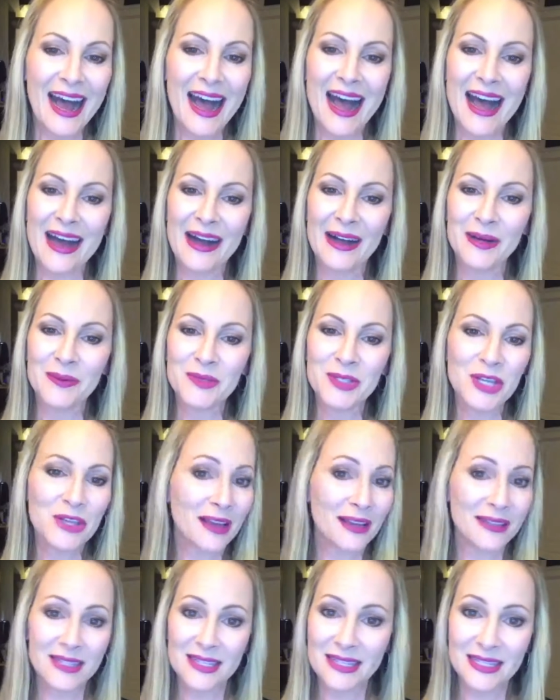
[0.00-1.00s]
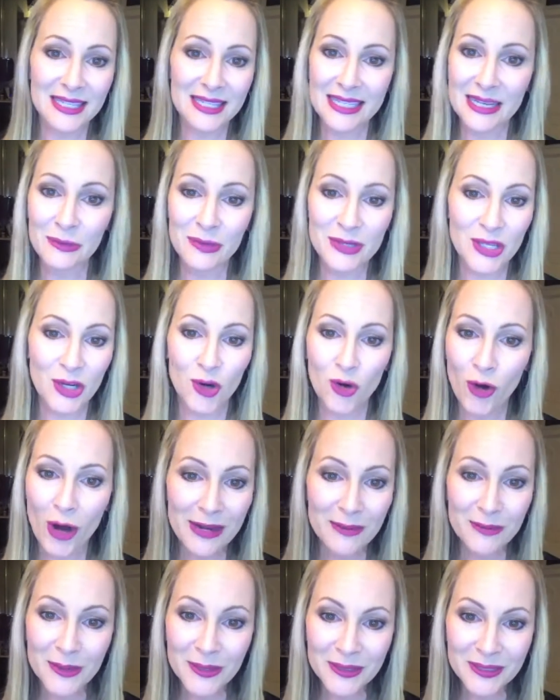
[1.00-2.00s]
2016 was
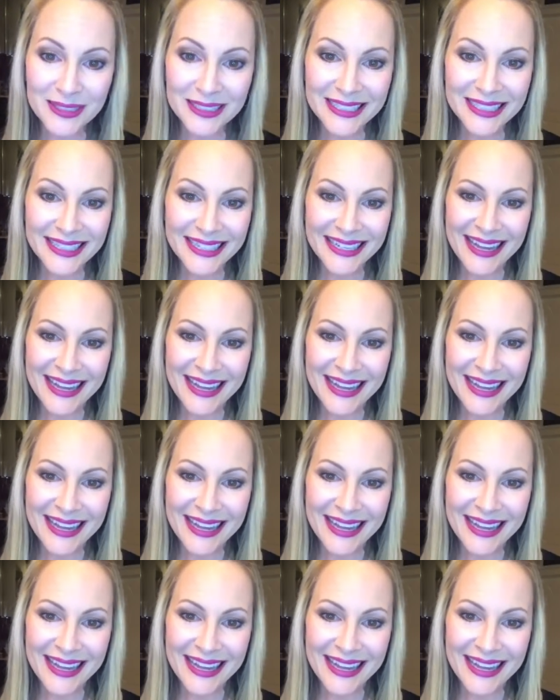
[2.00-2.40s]
incredible.